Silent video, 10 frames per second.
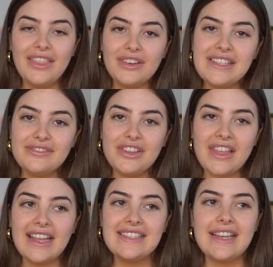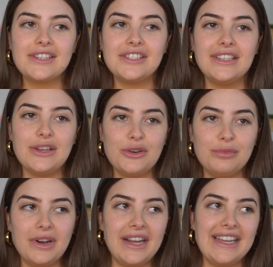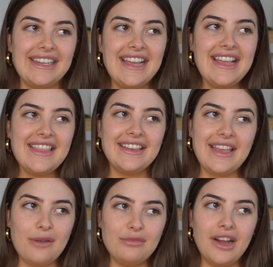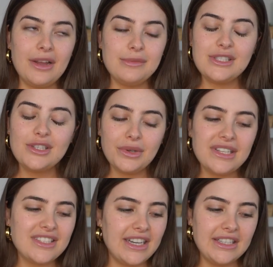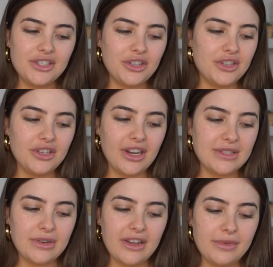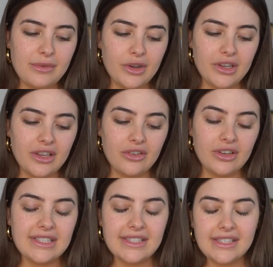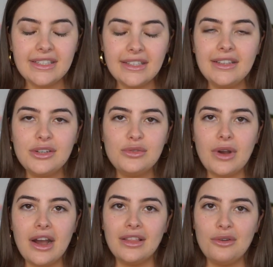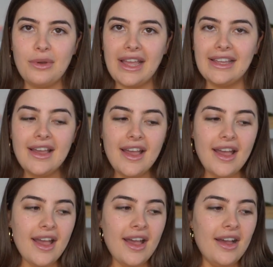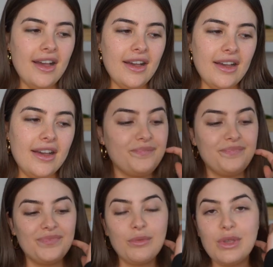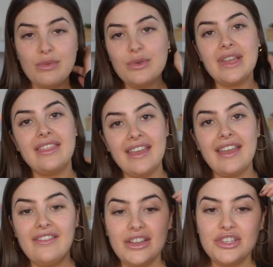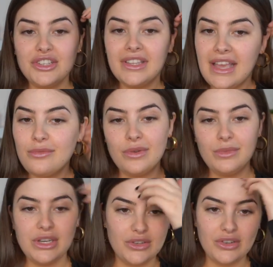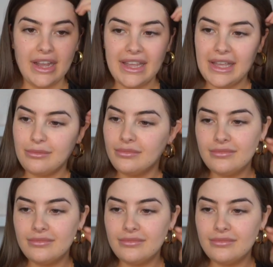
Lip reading: and the reason for that is actually all behind the camera. I'm so excited to show you guys what I've been working on. It's still a little while away. We will get there eventually, and when we do, I am